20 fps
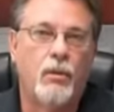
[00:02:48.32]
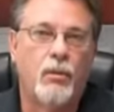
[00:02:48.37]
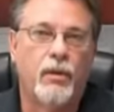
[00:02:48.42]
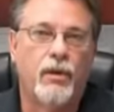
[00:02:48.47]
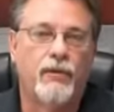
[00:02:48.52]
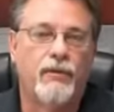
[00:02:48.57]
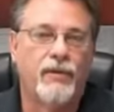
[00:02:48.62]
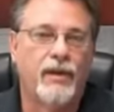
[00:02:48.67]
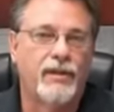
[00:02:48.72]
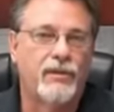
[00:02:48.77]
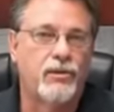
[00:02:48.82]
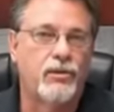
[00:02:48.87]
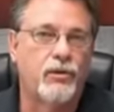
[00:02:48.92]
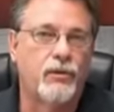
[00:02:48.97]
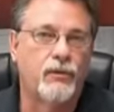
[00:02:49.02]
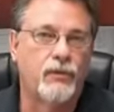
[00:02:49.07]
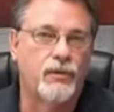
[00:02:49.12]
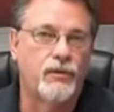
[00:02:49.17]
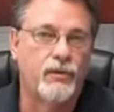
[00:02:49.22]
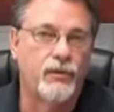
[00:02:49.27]
but if that
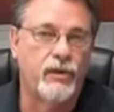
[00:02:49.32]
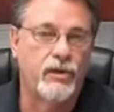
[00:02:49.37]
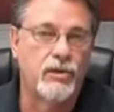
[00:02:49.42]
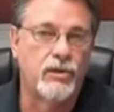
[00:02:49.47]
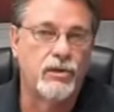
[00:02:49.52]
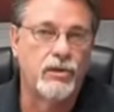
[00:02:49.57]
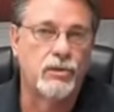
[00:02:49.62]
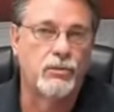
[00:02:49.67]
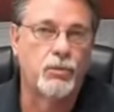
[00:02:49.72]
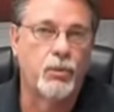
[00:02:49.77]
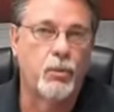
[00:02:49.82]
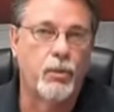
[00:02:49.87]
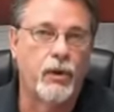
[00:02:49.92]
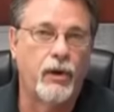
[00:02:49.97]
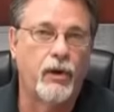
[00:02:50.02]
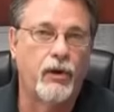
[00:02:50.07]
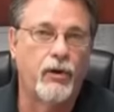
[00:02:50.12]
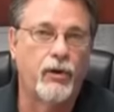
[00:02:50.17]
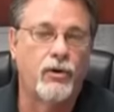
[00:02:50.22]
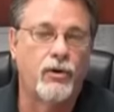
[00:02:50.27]
surface finish is
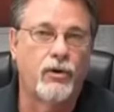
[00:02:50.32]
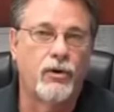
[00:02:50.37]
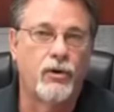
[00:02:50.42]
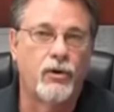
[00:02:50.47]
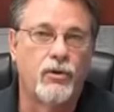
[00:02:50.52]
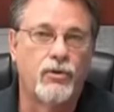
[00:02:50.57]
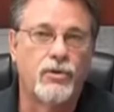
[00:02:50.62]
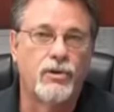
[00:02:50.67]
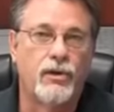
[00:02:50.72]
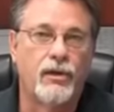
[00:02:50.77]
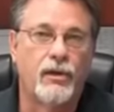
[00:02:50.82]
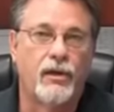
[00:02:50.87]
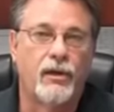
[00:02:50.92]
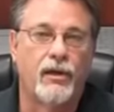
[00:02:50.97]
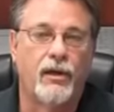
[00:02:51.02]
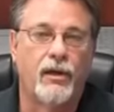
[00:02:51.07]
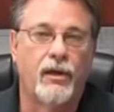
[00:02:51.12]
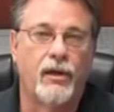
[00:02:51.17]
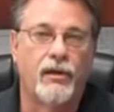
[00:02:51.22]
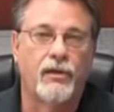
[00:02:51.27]
prepared
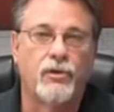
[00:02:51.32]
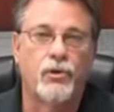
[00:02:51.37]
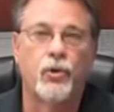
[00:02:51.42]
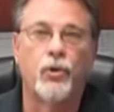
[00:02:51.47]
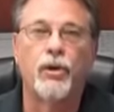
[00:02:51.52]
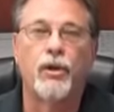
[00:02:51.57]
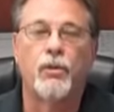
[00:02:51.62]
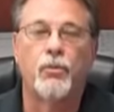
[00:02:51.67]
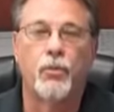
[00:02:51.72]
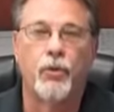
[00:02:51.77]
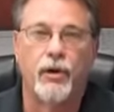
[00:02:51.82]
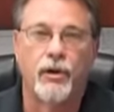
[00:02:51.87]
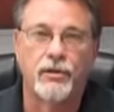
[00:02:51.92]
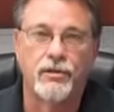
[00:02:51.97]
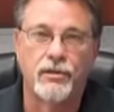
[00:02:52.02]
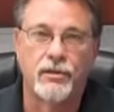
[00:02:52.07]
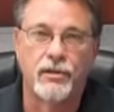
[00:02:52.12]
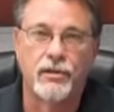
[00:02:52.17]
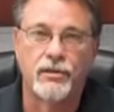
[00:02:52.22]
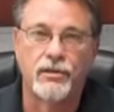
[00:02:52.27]
using a turning
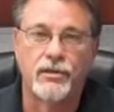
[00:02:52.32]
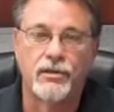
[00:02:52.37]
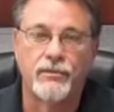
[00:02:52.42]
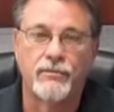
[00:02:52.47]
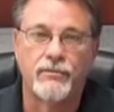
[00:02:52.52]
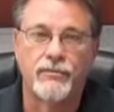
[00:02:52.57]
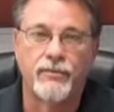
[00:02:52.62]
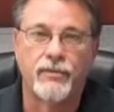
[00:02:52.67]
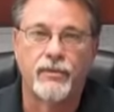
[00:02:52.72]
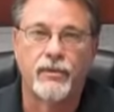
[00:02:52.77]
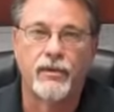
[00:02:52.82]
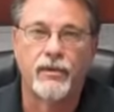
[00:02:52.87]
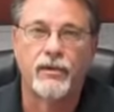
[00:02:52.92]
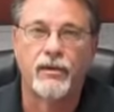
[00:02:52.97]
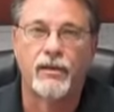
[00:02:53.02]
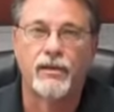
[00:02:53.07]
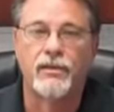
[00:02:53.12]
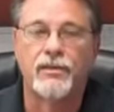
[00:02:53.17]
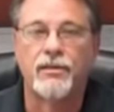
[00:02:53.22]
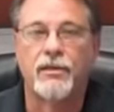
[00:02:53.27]
process,
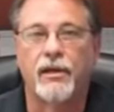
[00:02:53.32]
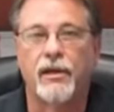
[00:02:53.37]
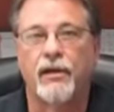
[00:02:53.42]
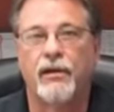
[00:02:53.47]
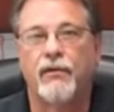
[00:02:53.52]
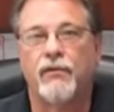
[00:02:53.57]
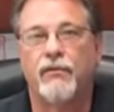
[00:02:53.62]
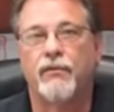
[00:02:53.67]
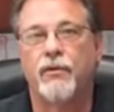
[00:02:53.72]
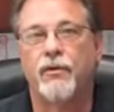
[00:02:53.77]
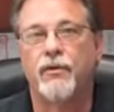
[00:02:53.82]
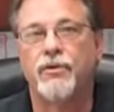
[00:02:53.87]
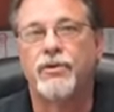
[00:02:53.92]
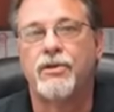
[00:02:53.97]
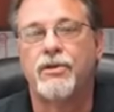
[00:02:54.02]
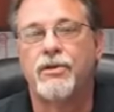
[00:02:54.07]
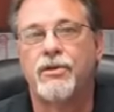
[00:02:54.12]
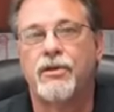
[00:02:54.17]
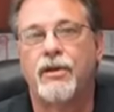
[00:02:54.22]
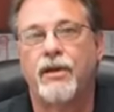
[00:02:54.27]
let's say,
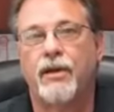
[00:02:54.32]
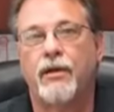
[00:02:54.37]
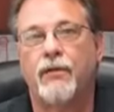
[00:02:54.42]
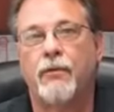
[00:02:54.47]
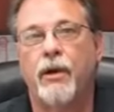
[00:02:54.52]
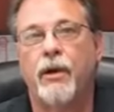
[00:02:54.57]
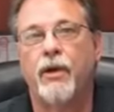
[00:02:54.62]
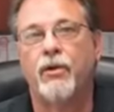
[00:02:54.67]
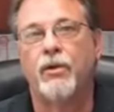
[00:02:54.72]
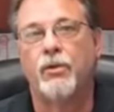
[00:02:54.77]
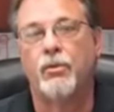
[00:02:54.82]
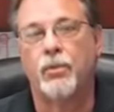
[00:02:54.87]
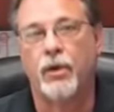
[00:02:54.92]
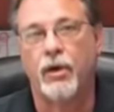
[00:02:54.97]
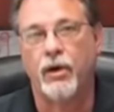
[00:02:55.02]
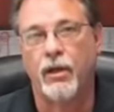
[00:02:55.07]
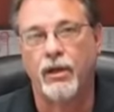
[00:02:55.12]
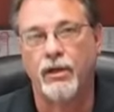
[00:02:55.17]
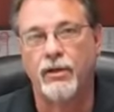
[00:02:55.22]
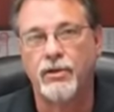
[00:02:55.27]
versus a ground and
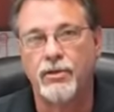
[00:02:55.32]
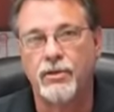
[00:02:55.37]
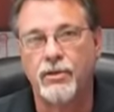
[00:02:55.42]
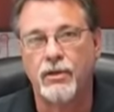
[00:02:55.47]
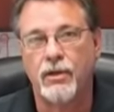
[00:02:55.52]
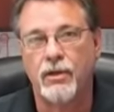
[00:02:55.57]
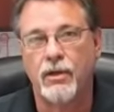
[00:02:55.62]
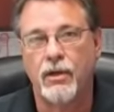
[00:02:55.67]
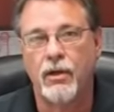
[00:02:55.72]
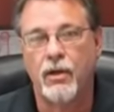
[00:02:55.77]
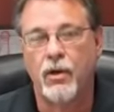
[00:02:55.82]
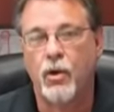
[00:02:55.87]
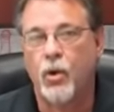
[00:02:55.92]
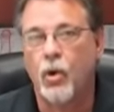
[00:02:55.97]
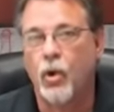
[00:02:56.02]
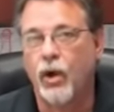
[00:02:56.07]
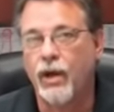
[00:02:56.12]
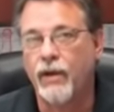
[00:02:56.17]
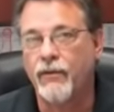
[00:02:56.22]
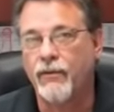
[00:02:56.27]
polished,
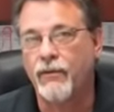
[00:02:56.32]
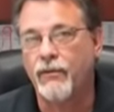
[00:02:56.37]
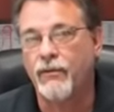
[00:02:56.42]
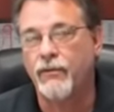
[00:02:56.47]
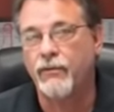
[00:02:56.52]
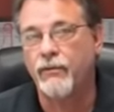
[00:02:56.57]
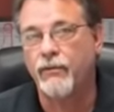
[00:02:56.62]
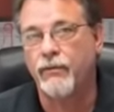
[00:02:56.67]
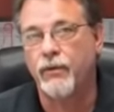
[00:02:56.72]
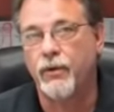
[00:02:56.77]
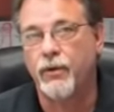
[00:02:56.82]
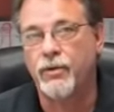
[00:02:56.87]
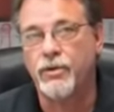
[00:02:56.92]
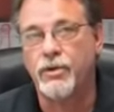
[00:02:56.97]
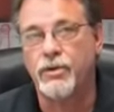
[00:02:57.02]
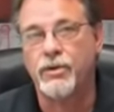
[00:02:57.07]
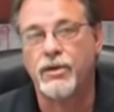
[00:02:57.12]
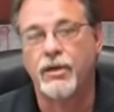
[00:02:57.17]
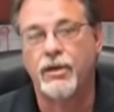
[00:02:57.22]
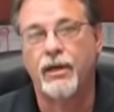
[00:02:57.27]
or even
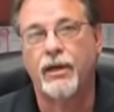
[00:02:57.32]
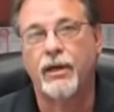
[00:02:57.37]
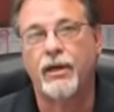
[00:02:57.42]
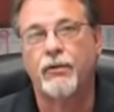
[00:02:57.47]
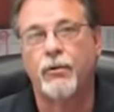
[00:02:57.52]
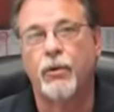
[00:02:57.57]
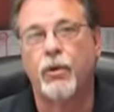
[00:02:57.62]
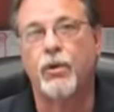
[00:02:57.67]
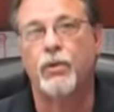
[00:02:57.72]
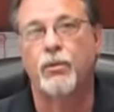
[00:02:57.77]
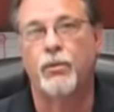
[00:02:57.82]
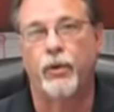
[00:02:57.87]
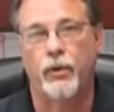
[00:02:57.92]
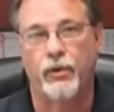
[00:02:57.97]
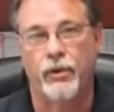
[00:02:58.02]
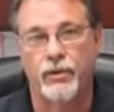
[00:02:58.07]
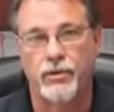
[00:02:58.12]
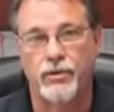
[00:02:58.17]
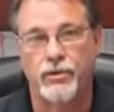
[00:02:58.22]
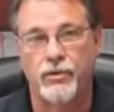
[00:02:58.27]
versus a roller
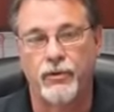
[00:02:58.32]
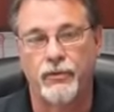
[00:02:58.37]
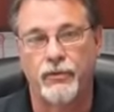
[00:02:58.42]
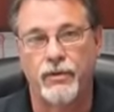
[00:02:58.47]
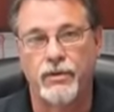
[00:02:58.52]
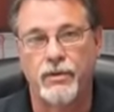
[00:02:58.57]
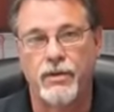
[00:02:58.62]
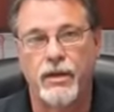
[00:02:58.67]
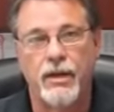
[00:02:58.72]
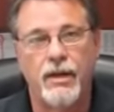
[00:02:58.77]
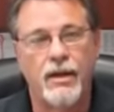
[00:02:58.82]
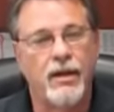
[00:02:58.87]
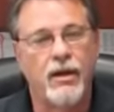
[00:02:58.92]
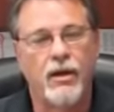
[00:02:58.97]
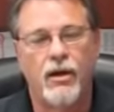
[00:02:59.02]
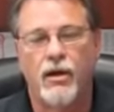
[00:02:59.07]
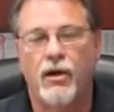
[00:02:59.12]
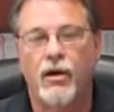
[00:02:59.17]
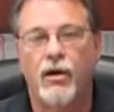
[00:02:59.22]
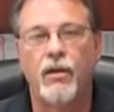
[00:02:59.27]
burnished surface,
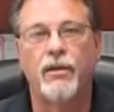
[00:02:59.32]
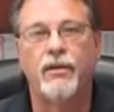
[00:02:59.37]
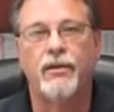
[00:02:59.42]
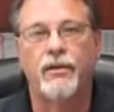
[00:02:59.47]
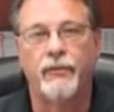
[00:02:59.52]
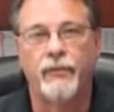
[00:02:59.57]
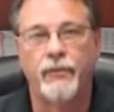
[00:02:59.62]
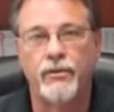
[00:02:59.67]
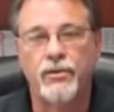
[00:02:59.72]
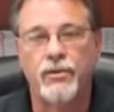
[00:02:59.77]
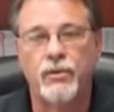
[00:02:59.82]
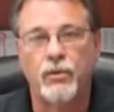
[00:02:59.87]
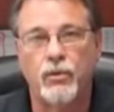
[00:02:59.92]
all the difference